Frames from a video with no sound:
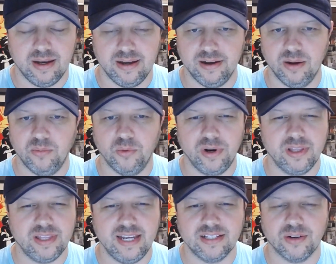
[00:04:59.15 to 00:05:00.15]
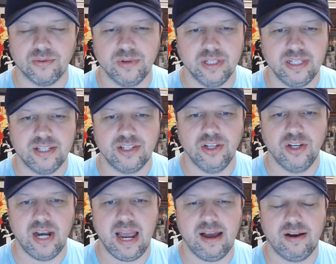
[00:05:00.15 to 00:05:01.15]
One of the things that really
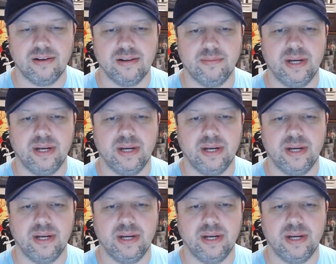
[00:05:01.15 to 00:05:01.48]
stood out